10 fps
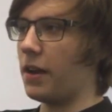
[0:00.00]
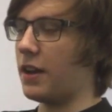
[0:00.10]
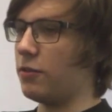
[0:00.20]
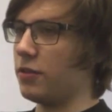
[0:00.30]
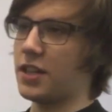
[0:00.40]

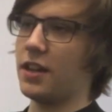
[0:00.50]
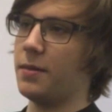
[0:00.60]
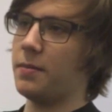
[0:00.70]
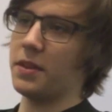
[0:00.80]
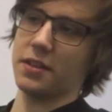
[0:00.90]
get it all set
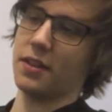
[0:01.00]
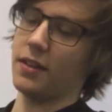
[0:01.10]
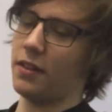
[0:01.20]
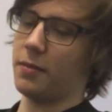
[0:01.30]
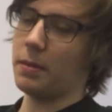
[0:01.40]
up because a
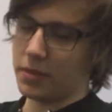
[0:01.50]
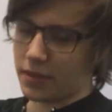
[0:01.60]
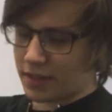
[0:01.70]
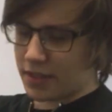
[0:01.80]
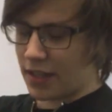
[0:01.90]
lot of people
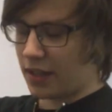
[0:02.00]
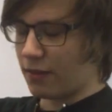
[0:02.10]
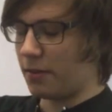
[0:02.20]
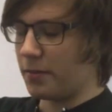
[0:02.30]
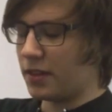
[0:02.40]
don't understand
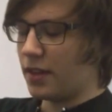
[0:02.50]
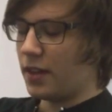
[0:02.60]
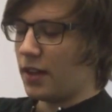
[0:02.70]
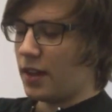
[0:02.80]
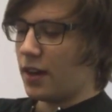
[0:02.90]
equipment.
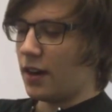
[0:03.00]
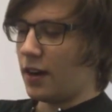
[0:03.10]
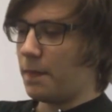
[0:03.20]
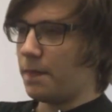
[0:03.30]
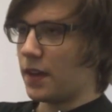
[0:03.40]

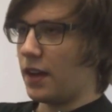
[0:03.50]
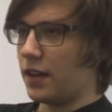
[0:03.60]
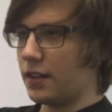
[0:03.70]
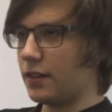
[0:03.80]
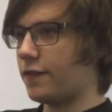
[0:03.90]

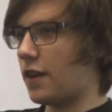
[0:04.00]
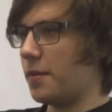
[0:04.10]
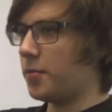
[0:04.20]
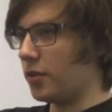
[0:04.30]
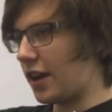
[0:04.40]
I
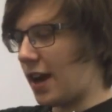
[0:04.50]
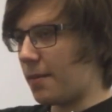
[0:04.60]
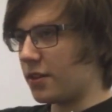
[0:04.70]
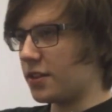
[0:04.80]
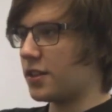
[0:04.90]
frame up all the
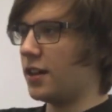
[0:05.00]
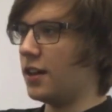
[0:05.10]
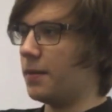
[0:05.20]
cameras